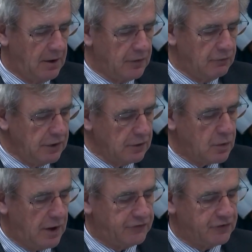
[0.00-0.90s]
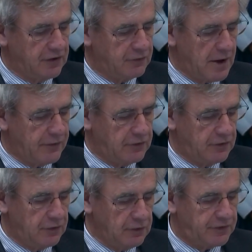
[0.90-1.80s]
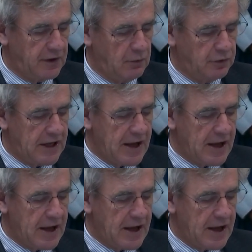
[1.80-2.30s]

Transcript: The real question is whether to do so would